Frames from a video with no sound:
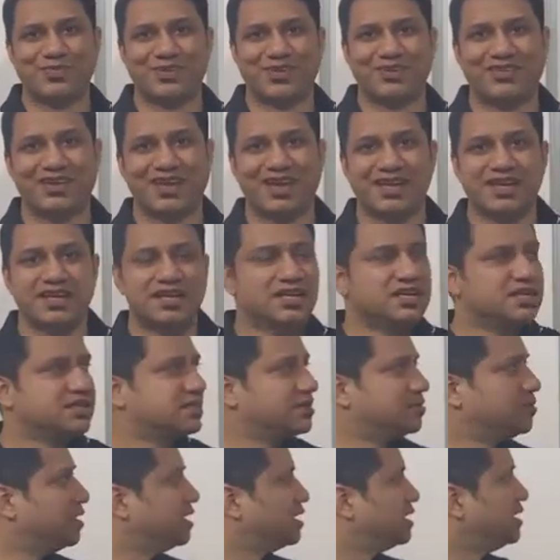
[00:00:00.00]
Okay,
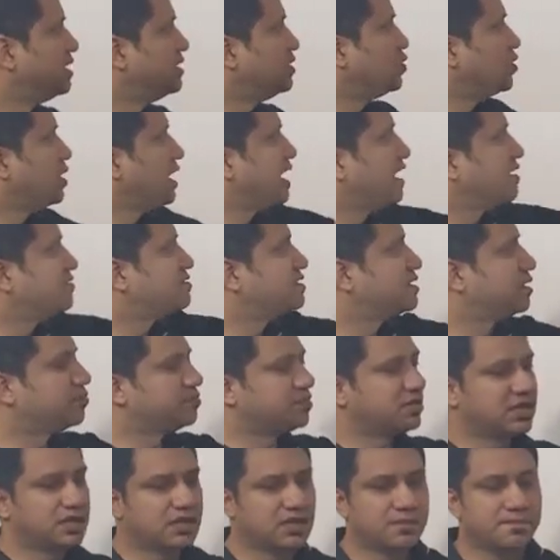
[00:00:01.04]
similarly, you have
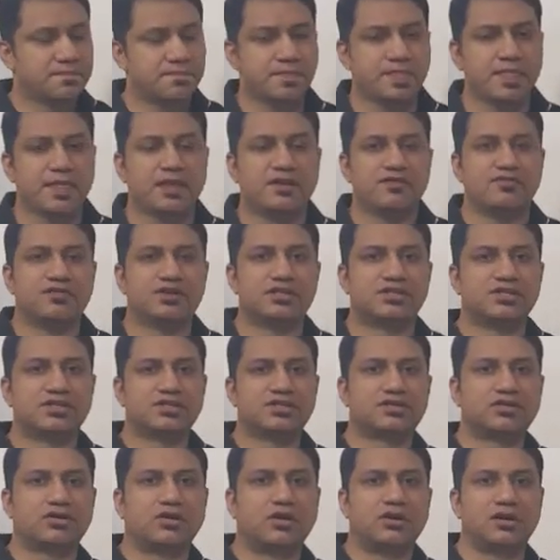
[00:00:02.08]
something which
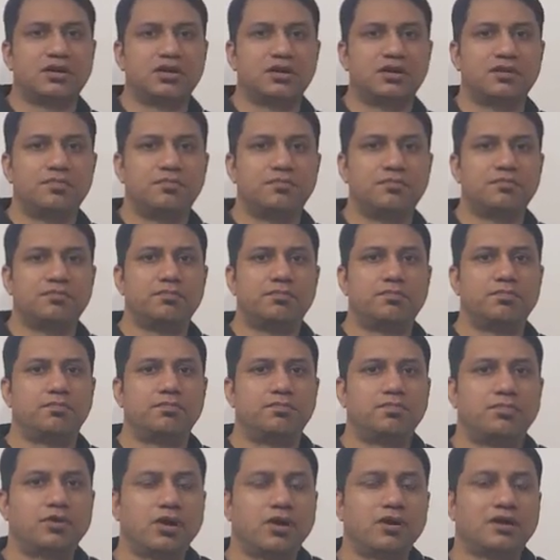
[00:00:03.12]
is called
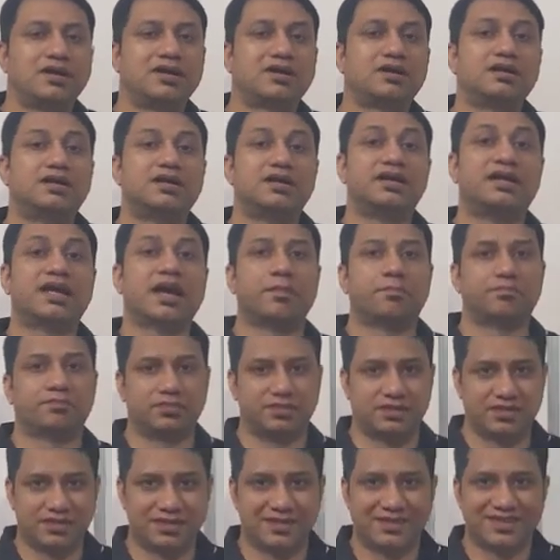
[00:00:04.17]
product
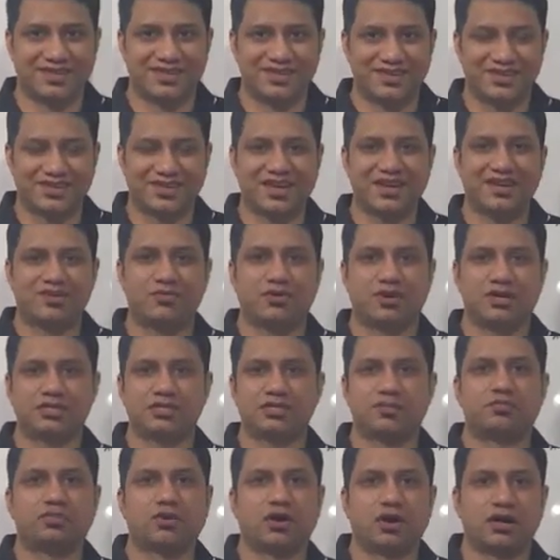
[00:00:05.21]
depth. Okay, what is
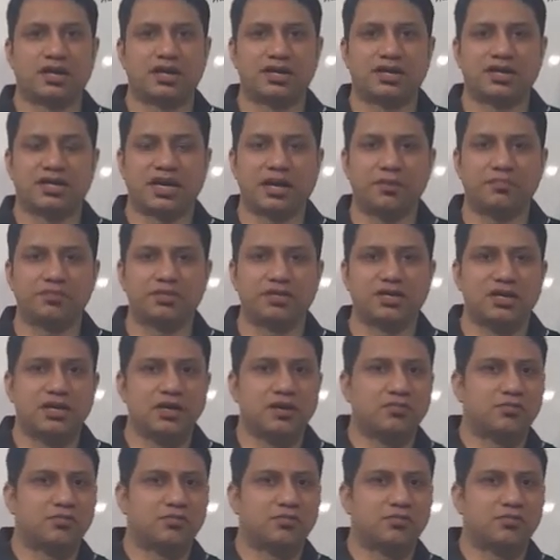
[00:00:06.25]
the product depth?